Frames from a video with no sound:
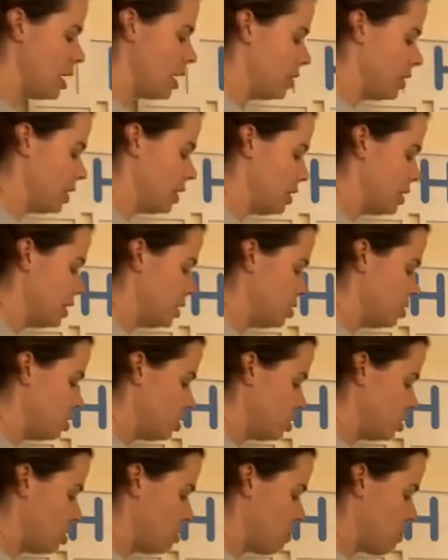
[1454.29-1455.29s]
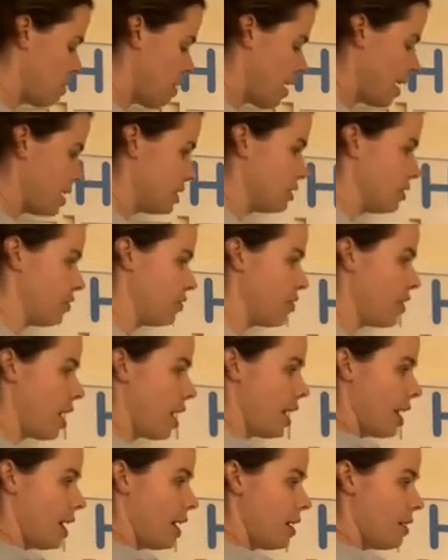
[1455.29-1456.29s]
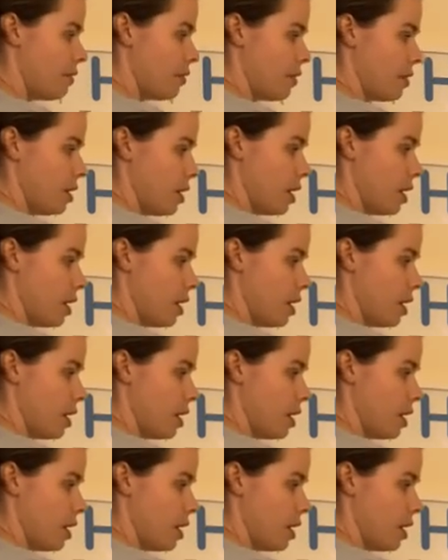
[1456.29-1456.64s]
The digit to the right is a 5,